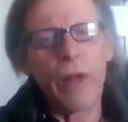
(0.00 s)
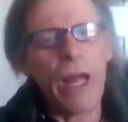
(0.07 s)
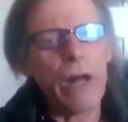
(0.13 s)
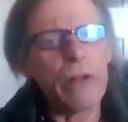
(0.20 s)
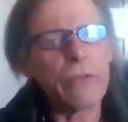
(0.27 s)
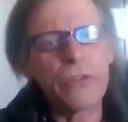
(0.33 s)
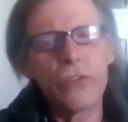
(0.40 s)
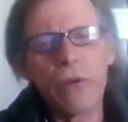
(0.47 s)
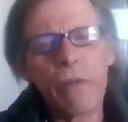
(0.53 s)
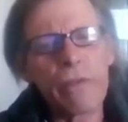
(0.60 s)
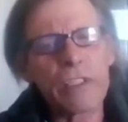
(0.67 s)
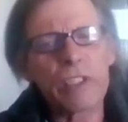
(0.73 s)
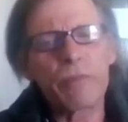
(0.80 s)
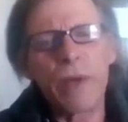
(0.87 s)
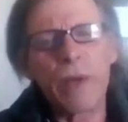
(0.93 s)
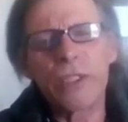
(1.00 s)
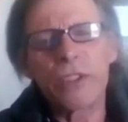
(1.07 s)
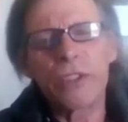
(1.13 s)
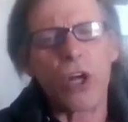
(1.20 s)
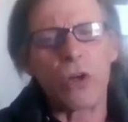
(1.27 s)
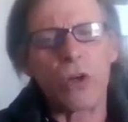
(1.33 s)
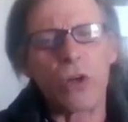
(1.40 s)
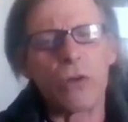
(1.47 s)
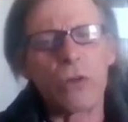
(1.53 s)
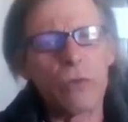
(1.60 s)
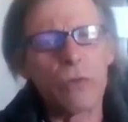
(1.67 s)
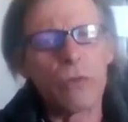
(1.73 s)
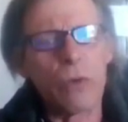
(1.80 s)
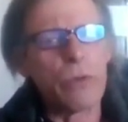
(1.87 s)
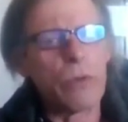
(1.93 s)
altitude of the space shuttle,
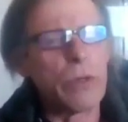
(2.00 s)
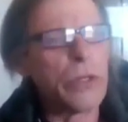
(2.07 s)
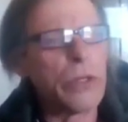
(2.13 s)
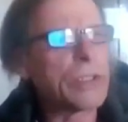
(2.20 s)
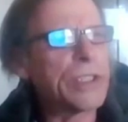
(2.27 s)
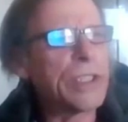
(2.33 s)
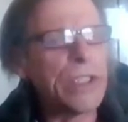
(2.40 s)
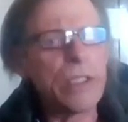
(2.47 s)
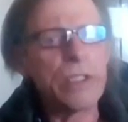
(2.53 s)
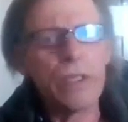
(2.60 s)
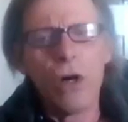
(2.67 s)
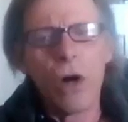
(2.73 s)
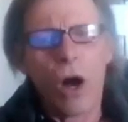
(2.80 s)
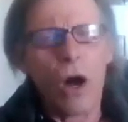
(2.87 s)
where you could see